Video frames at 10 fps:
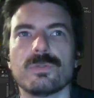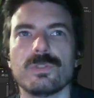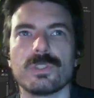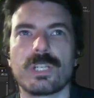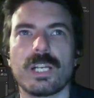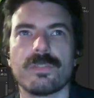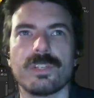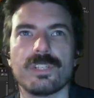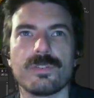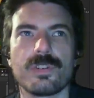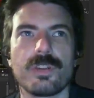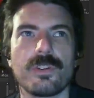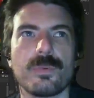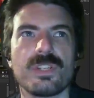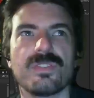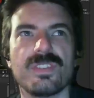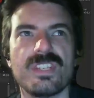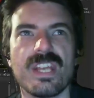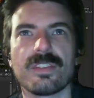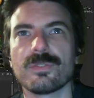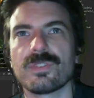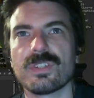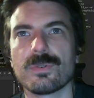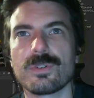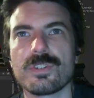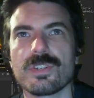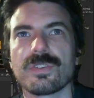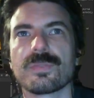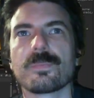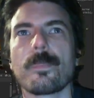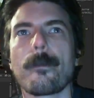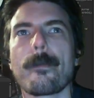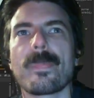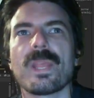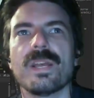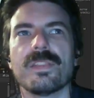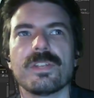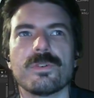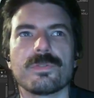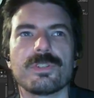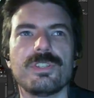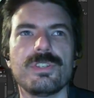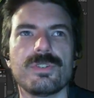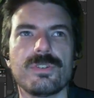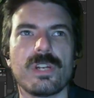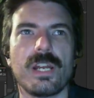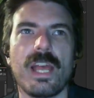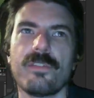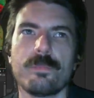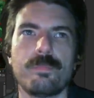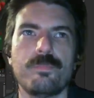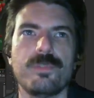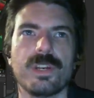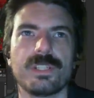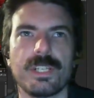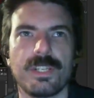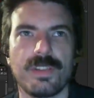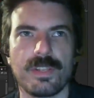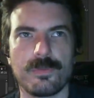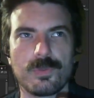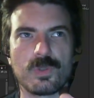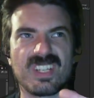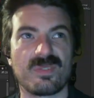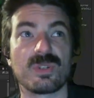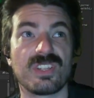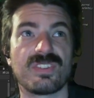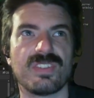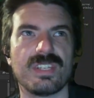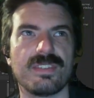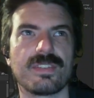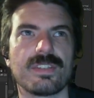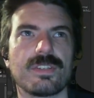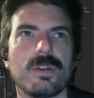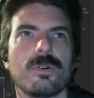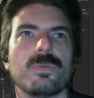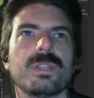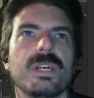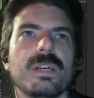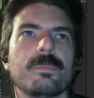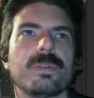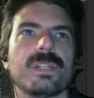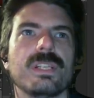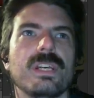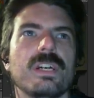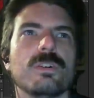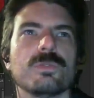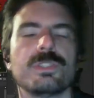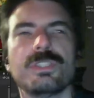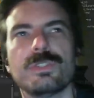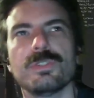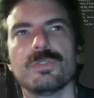You're kind of in your area when you see yellows and oranges. And then over here, I haven't done anything for like where the city's gonna go and whatnot, but over here,